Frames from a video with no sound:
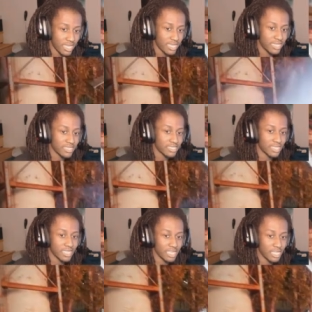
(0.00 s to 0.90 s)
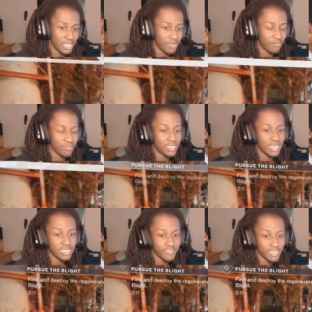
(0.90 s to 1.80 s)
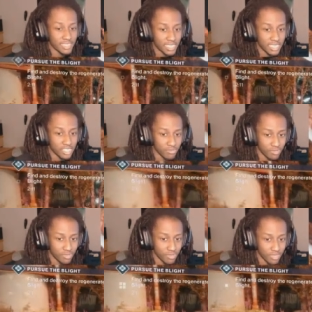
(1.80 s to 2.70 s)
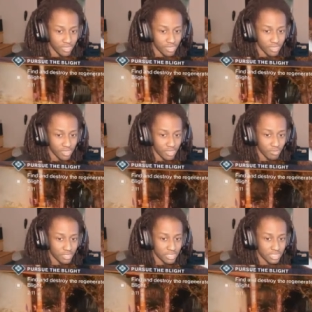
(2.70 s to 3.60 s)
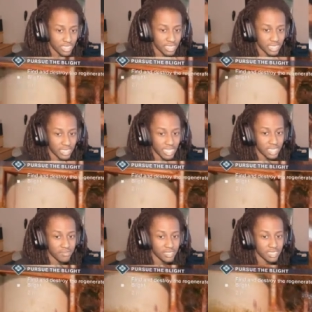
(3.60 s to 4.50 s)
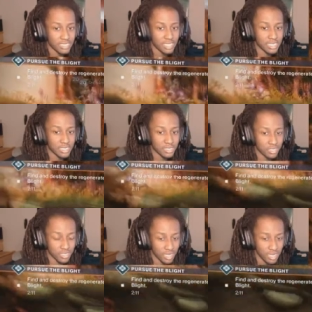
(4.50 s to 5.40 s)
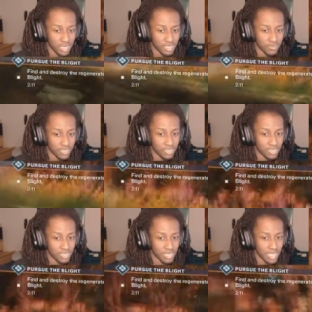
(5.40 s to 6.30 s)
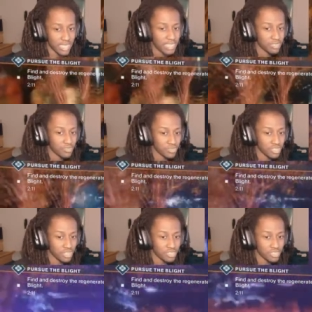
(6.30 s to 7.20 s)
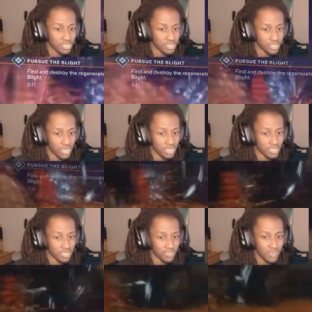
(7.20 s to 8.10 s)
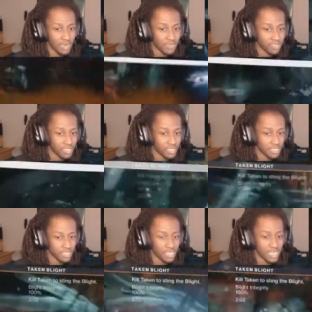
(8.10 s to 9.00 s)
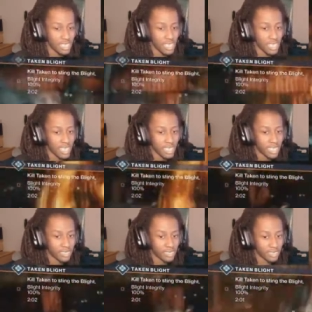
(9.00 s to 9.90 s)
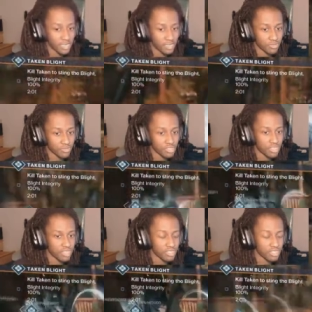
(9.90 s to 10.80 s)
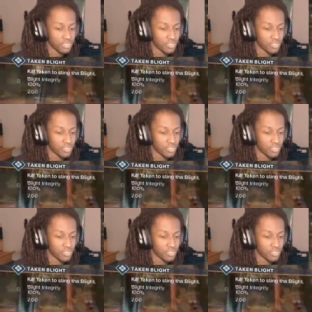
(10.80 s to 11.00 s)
and because of Insatiable, which is killing an enemy, extends uh, duration and recharges uh, Devour duration and recharges your